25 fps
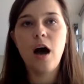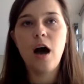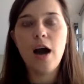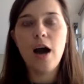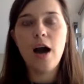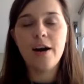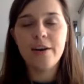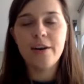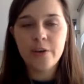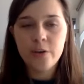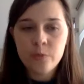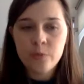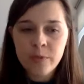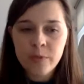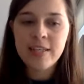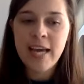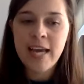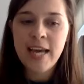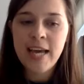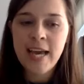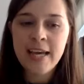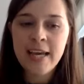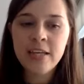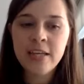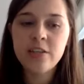
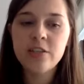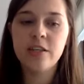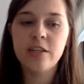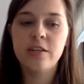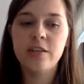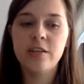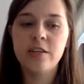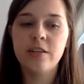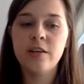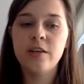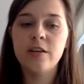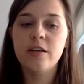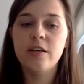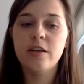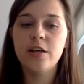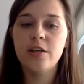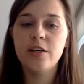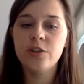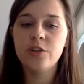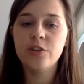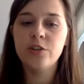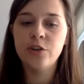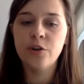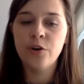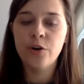argumentation
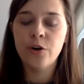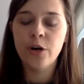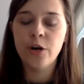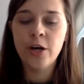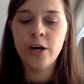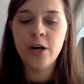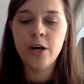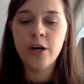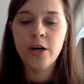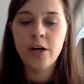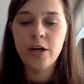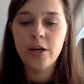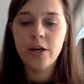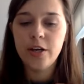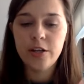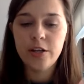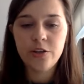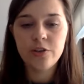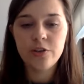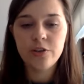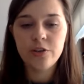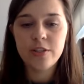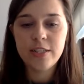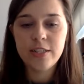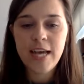in your
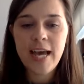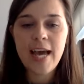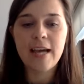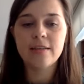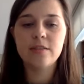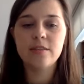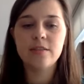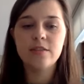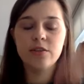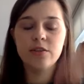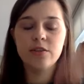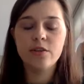text.